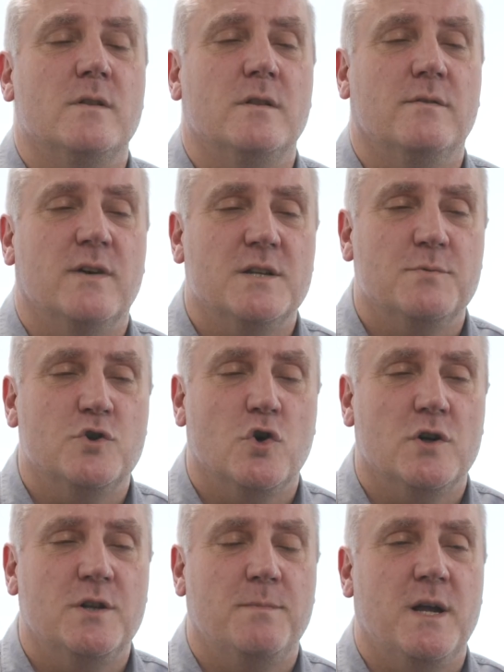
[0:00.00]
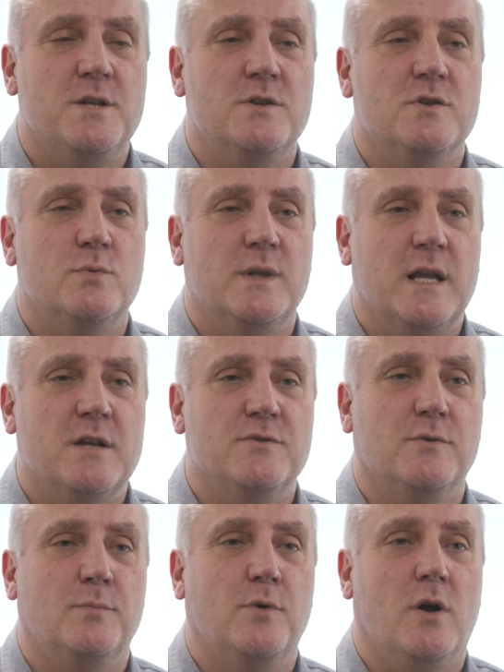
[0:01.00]
The vast majority of patients with
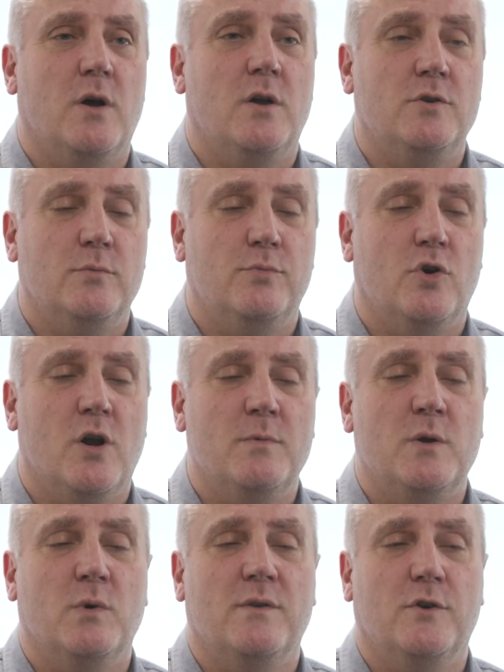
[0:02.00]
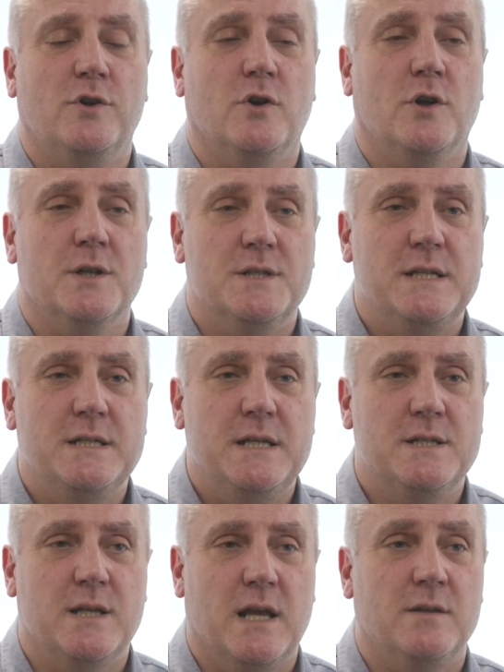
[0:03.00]
Cancer Unknown Primary will have undergone a
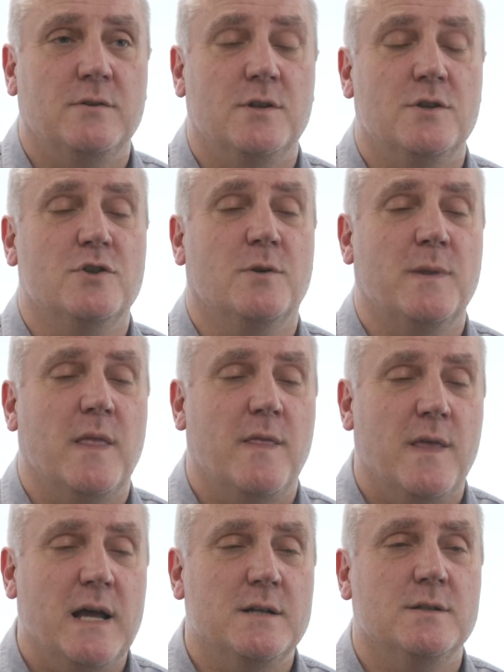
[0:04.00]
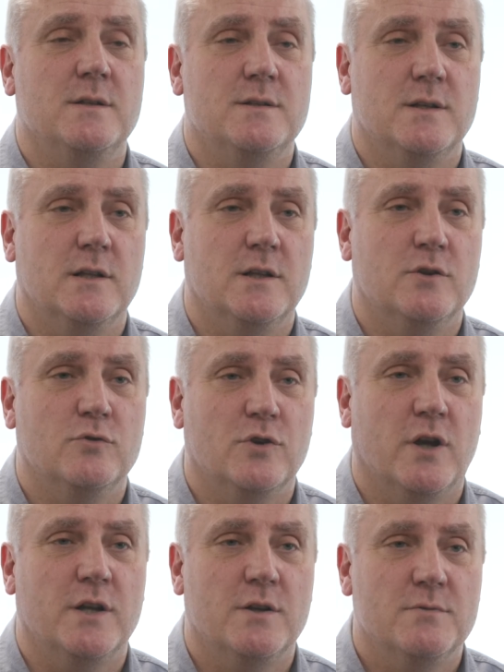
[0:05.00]
CT scan to determine that that is the clinical
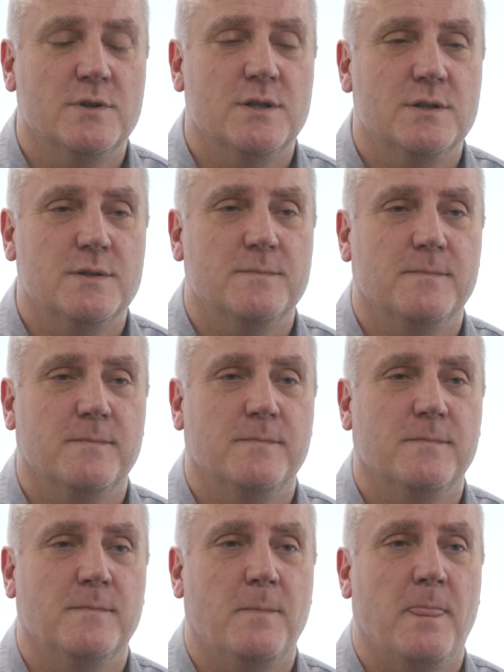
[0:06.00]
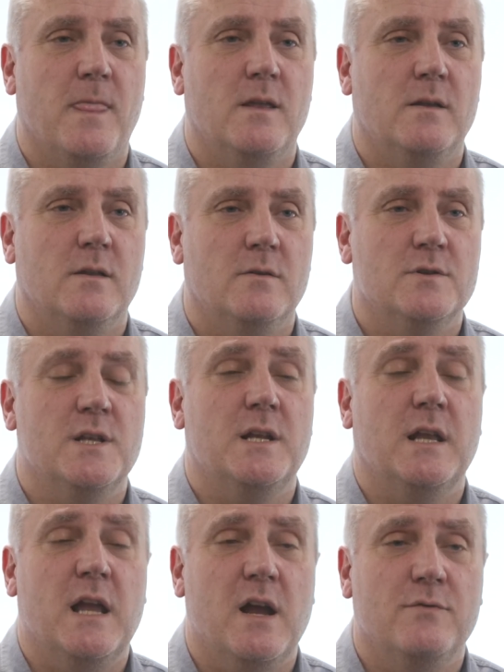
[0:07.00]
diagnosis. There's then
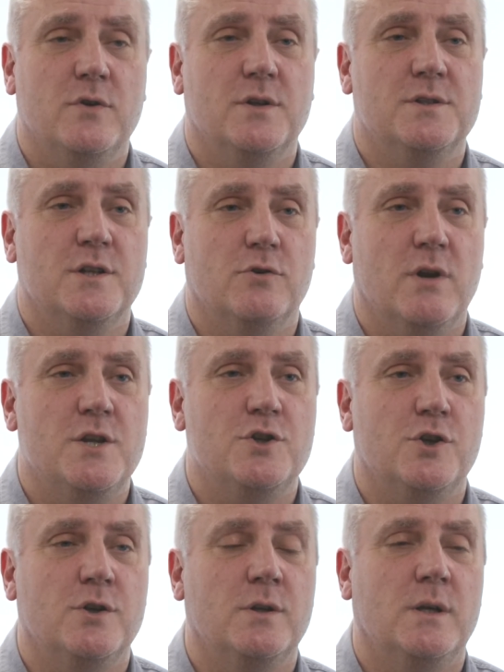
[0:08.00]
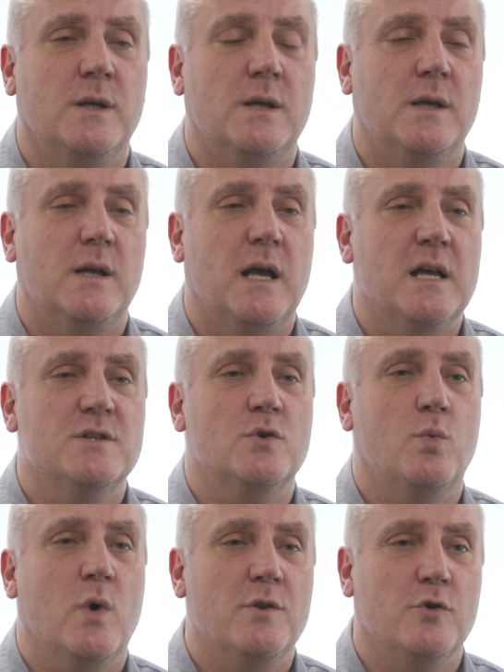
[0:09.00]
a careful consideration as to
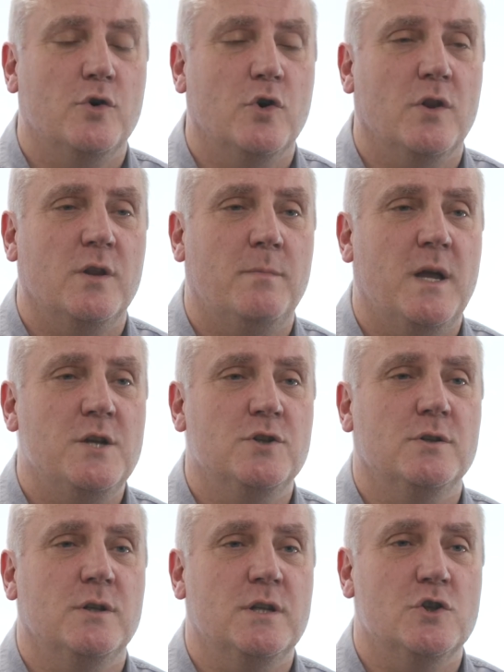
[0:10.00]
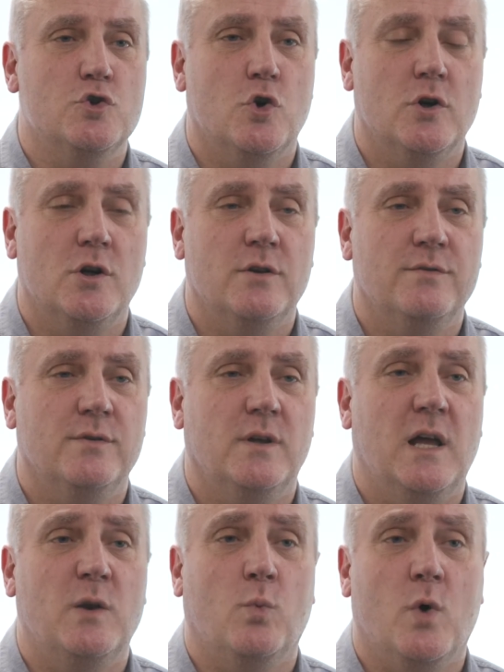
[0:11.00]
whether or not the patient is strong enough
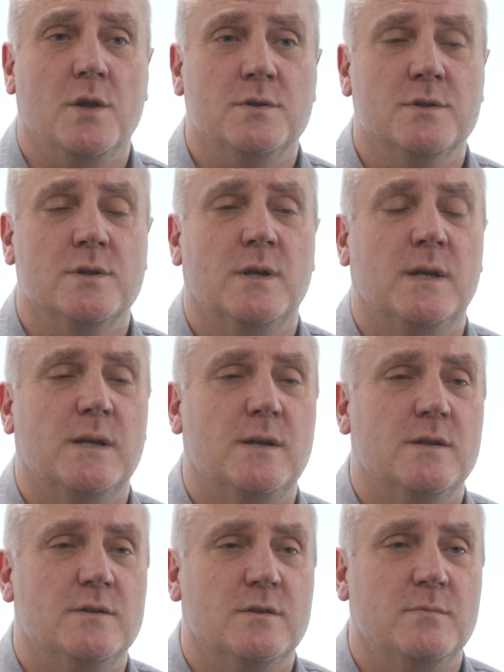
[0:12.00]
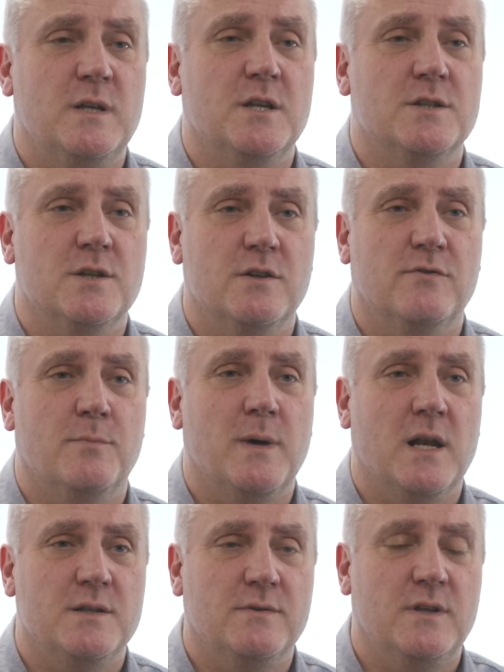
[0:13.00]
and wants to be considered for
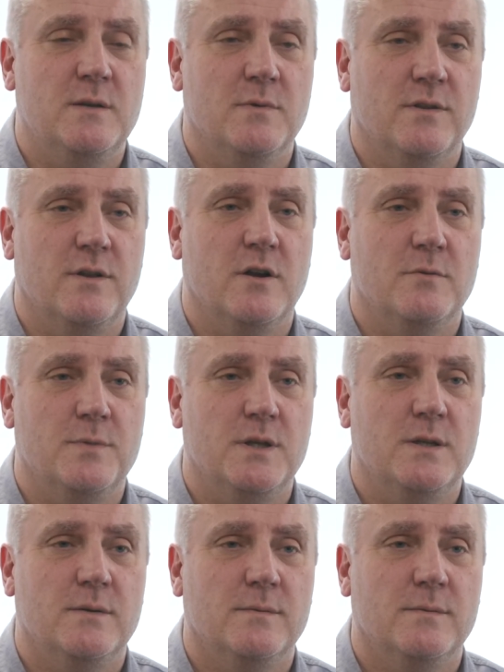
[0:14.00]
palliative chemotherapy.